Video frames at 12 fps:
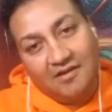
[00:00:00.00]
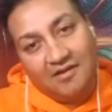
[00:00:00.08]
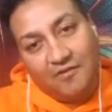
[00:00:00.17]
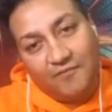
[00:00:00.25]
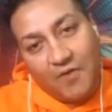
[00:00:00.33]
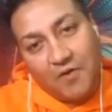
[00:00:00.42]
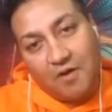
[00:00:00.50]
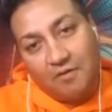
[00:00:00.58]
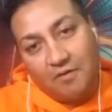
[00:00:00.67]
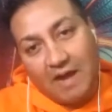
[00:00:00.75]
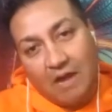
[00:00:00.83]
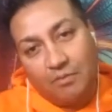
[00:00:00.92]
a
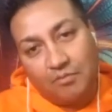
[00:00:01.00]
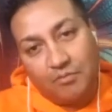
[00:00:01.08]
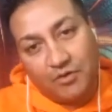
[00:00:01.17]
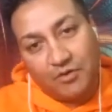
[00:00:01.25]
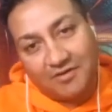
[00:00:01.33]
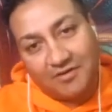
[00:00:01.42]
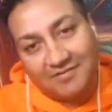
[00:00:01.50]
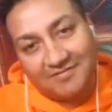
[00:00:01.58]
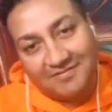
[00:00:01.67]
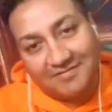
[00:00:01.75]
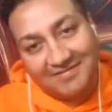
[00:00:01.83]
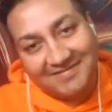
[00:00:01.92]
photo album book.
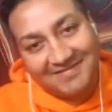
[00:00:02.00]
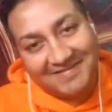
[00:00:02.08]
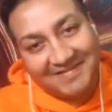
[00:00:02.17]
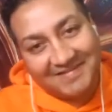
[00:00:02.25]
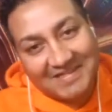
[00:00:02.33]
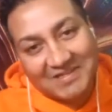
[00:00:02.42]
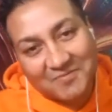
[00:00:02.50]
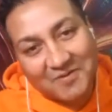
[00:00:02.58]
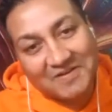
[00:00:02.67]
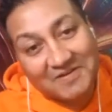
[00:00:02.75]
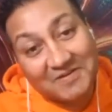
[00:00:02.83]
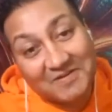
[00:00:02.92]
This is what
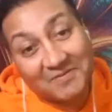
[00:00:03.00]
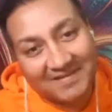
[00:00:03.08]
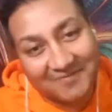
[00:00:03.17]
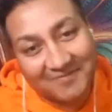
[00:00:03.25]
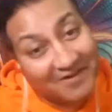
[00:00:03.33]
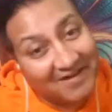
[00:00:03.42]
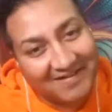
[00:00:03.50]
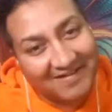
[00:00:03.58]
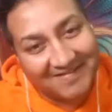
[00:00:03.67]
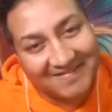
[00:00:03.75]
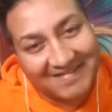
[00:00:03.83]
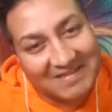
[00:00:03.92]
you're doing right now.
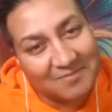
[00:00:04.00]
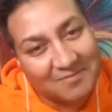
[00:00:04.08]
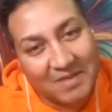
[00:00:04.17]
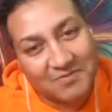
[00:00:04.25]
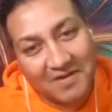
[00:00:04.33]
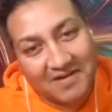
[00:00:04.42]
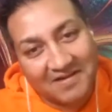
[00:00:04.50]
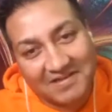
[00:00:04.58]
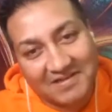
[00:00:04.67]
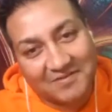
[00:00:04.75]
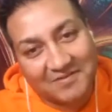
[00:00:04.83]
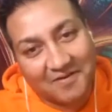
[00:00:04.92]
This is the best way I can
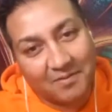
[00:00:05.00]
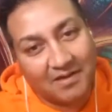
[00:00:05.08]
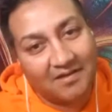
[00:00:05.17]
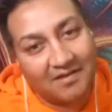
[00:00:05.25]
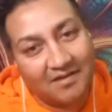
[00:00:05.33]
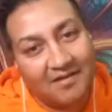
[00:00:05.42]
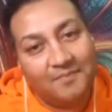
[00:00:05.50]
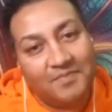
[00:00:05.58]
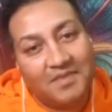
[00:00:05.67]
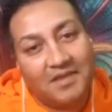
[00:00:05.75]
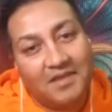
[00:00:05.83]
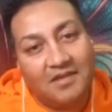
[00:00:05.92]
describe it.
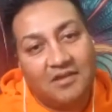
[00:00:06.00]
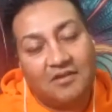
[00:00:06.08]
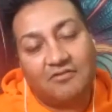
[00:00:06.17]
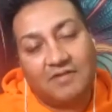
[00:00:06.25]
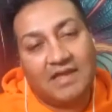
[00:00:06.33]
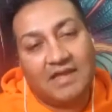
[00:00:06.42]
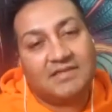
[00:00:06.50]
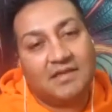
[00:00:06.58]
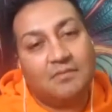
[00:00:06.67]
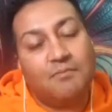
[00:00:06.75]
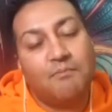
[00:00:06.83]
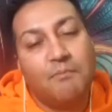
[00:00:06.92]
You're
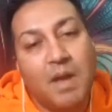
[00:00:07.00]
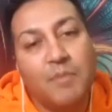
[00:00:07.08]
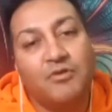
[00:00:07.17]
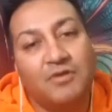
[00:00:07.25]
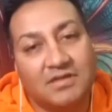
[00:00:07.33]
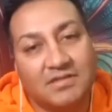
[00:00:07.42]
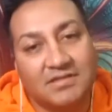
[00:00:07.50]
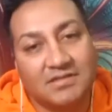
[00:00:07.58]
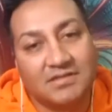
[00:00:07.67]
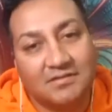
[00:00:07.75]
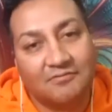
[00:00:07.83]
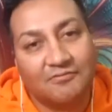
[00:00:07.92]
creating
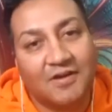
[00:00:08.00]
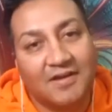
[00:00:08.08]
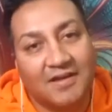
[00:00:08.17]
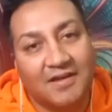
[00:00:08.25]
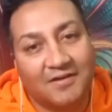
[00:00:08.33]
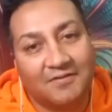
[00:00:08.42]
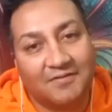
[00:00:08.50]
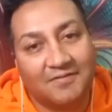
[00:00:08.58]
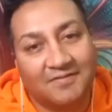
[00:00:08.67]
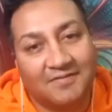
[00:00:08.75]
memories right now.